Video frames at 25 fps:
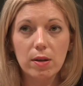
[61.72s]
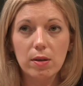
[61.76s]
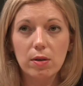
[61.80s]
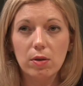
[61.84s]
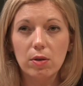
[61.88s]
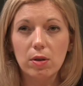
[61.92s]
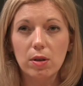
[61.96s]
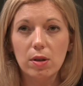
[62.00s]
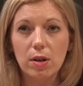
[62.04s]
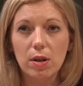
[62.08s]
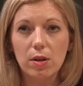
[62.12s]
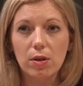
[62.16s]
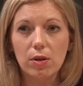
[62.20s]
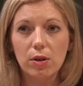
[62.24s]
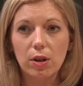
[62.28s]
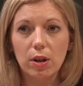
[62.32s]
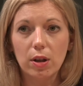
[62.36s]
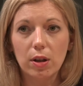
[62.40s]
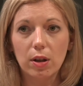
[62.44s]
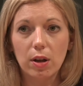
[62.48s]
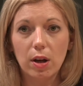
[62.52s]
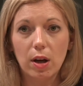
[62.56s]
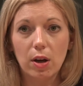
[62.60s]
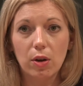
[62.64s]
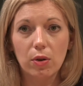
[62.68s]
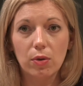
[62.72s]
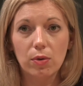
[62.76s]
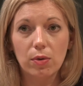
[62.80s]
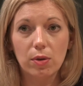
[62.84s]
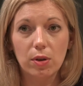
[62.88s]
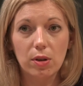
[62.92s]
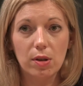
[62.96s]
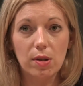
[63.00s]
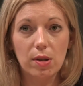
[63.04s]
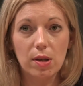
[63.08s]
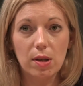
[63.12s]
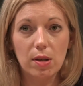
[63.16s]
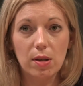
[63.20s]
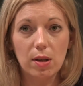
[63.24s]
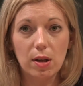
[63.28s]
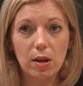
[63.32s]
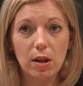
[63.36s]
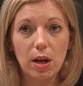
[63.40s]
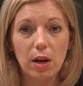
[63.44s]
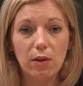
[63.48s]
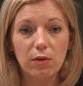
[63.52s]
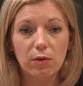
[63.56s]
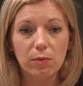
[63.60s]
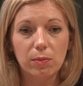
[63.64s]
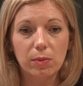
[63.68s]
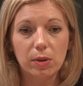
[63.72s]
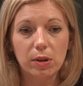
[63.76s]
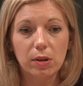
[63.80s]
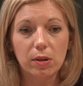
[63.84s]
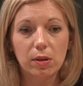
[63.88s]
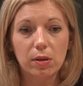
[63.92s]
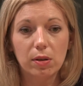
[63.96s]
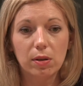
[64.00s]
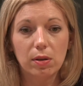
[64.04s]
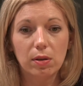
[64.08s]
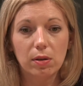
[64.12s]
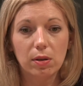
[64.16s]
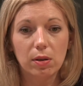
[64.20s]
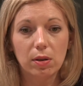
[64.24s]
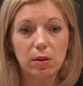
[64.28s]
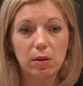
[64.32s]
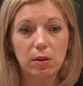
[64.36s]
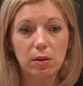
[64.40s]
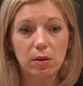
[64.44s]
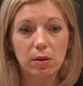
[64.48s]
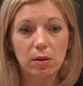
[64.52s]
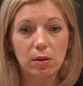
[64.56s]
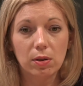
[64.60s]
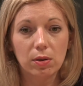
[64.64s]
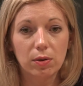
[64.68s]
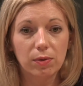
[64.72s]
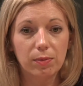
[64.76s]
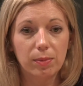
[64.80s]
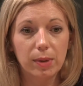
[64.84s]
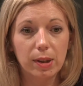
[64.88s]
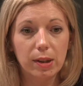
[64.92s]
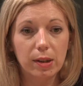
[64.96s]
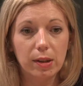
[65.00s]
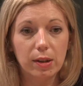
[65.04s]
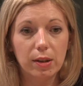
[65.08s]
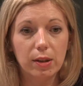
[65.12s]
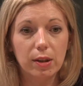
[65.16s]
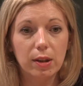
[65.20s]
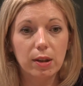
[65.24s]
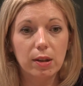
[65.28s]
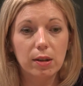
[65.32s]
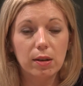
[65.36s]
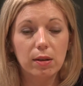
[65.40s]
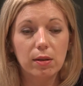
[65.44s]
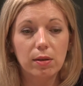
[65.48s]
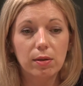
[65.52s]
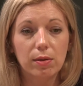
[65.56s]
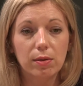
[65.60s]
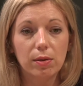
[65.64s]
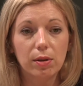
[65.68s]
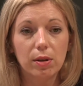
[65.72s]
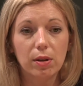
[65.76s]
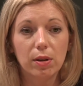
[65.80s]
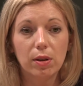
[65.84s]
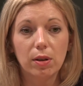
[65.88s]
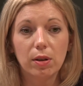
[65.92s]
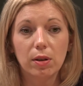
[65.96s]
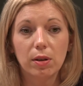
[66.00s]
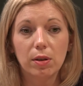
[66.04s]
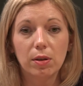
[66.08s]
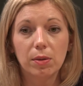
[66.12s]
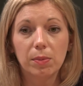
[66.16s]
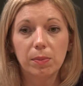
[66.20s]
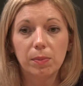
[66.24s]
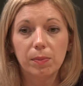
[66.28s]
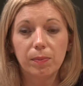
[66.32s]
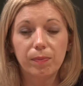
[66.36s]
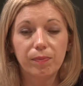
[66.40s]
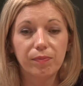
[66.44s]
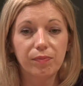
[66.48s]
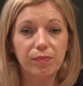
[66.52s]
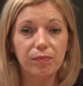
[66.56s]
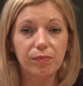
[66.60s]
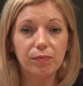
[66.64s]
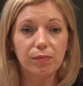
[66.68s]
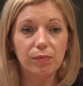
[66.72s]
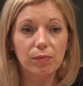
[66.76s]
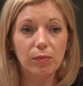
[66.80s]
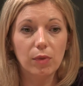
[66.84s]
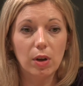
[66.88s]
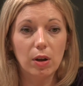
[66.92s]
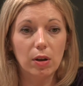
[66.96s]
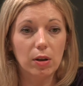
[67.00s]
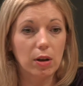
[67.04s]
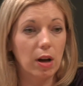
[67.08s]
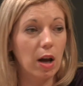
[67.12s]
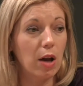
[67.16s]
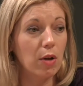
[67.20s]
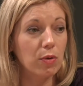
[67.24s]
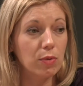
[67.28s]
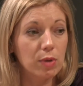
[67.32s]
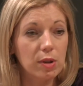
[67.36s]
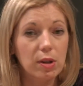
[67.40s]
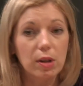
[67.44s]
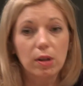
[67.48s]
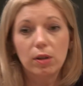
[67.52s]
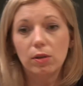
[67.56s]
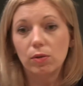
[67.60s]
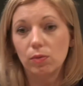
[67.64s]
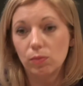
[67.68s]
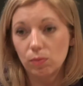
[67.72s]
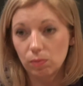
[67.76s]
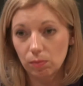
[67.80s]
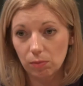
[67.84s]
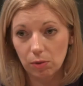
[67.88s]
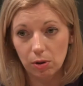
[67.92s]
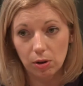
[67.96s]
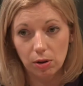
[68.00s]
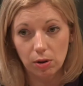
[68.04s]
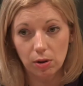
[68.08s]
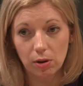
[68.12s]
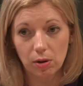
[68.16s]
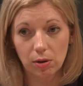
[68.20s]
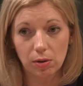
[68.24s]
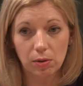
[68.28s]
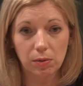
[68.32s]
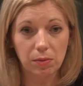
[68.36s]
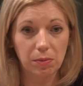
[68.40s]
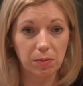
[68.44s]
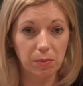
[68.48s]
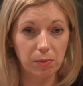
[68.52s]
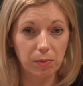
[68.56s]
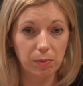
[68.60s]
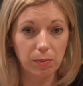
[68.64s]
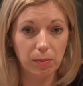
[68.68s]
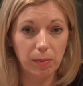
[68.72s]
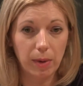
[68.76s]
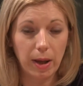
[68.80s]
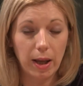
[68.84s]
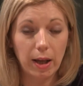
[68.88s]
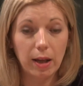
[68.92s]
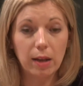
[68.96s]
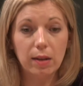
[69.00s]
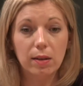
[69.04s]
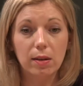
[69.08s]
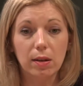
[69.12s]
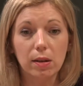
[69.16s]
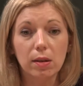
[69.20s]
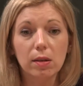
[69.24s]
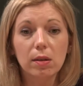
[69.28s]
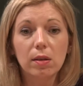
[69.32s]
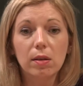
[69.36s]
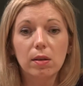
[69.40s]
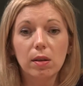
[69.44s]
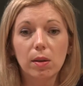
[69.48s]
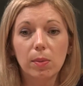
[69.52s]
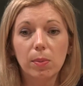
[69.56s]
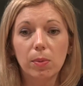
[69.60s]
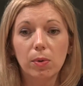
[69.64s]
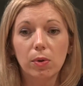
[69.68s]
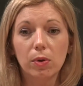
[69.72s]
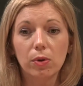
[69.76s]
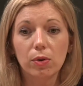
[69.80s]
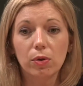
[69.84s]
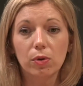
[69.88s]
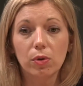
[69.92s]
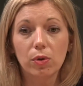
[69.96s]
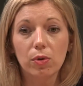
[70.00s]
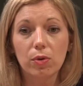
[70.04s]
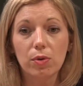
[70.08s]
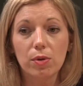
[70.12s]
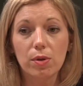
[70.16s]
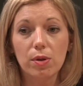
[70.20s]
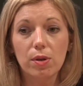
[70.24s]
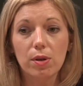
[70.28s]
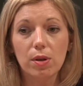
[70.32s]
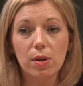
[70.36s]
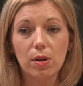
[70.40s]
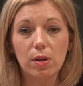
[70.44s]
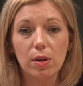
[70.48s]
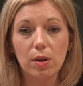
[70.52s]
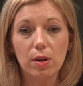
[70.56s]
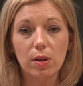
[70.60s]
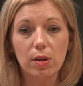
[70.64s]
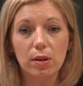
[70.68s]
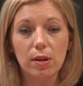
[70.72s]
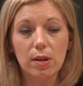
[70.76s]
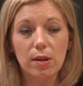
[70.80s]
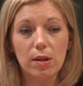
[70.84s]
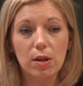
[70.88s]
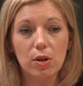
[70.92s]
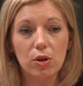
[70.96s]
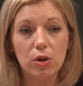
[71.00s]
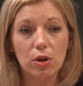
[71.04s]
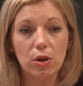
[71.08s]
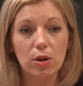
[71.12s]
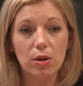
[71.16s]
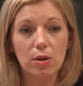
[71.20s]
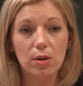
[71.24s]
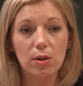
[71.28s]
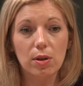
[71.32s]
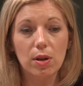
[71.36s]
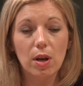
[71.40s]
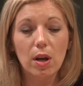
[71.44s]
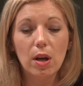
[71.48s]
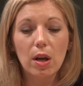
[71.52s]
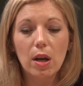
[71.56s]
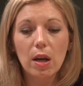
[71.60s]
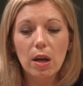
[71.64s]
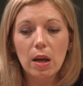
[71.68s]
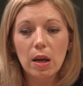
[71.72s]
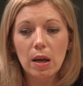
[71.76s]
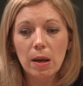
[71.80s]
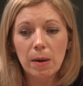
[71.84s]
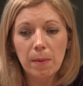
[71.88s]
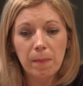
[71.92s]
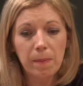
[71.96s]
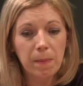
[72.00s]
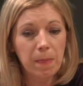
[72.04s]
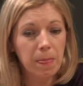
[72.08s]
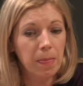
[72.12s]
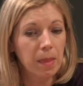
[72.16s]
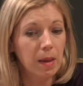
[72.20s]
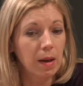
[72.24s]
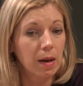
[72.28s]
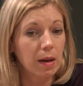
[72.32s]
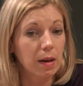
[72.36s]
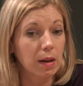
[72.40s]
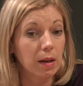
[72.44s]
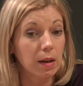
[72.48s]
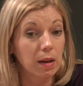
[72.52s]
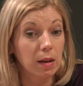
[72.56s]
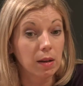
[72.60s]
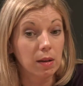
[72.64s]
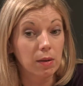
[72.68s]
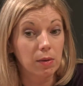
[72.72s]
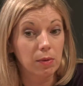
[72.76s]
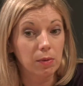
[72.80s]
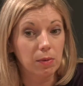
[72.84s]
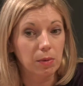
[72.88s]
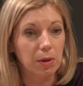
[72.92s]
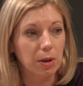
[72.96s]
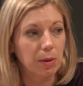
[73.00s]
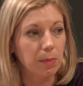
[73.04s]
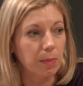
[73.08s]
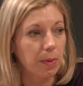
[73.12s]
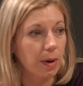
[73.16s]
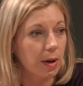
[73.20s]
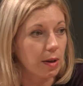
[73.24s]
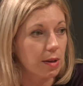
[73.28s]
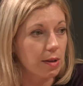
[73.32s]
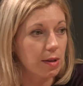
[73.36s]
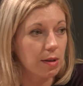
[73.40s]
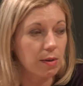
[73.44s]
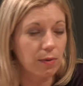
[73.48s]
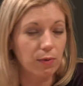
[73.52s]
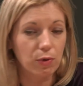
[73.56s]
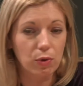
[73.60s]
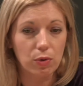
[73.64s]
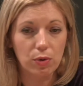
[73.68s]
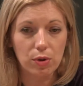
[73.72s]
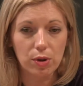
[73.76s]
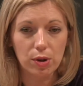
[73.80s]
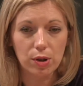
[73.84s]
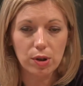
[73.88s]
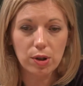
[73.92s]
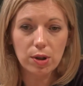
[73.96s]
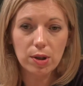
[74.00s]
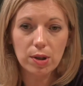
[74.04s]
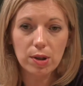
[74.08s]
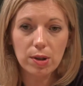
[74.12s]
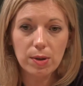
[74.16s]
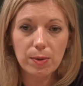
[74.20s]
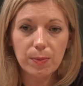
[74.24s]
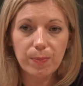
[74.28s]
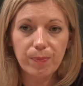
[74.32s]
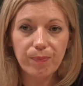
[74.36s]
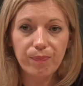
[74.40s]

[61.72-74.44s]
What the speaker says: considering how the city government of Belgrade announced and acted upon those decisions in past few years.